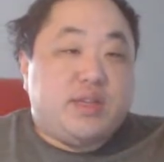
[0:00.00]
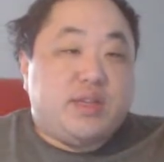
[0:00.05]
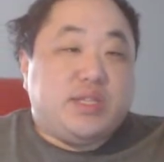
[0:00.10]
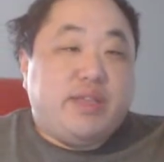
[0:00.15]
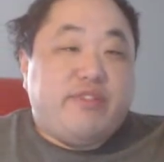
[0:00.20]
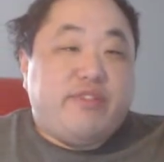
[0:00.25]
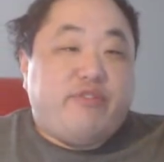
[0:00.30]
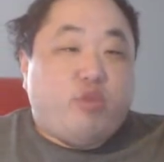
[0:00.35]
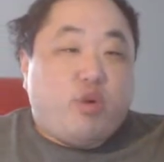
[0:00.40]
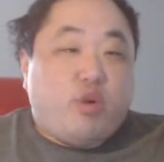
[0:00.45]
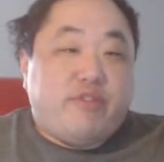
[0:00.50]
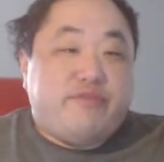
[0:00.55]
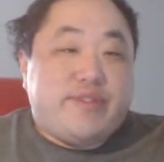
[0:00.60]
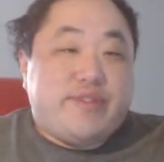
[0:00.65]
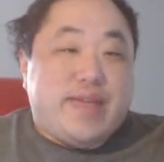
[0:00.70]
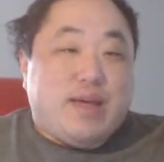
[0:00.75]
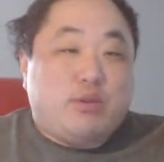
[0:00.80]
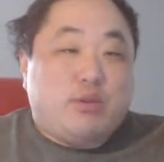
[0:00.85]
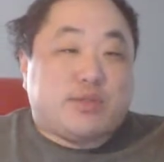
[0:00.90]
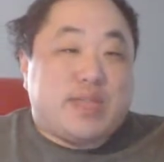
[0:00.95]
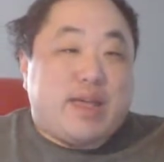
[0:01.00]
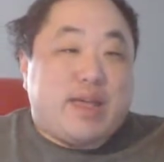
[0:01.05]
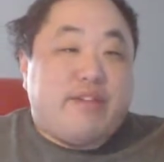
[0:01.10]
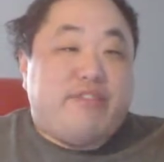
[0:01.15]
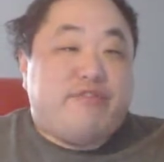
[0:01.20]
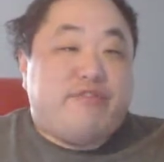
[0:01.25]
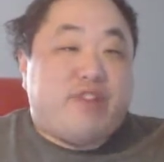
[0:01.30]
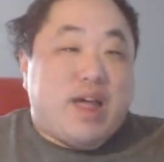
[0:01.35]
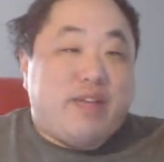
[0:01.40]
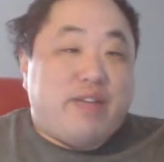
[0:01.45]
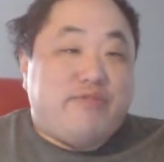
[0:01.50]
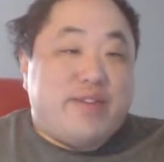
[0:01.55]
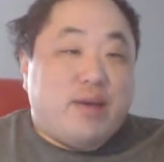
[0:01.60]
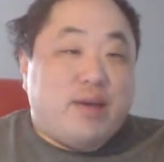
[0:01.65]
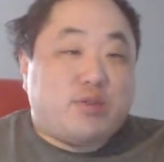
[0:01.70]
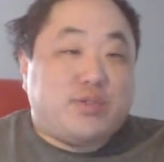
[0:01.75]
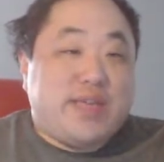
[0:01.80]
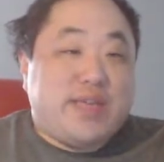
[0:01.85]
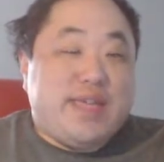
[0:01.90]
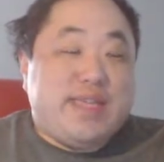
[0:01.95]
The 4,000, I have
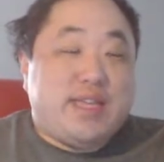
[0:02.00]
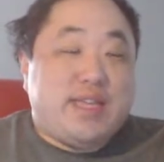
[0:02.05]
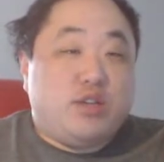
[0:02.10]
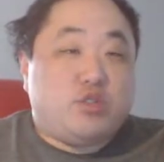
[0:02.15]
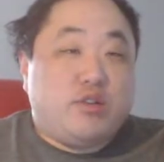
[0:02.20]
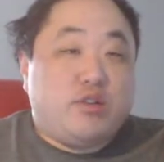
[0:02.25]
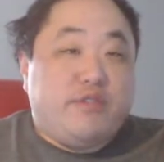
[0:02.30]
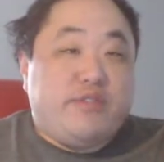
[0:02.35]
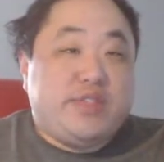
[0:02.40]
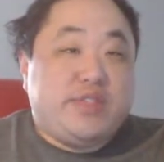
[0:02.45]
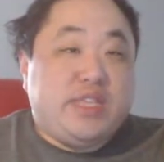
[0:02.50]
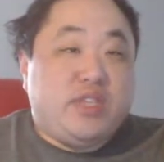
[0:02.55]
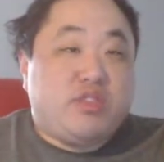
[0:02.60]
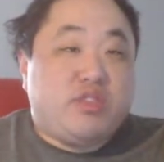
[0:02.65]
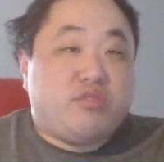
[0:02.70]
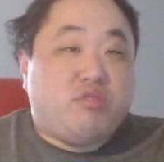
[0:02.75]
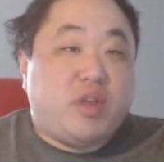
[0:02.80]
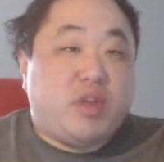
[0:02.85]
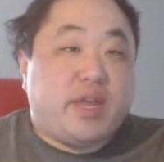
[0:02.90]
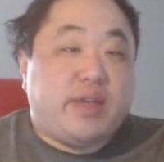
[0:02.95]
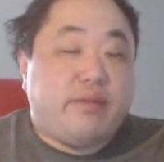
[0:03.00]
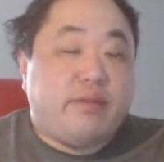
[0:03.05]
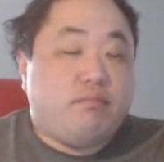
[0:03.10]
5,853.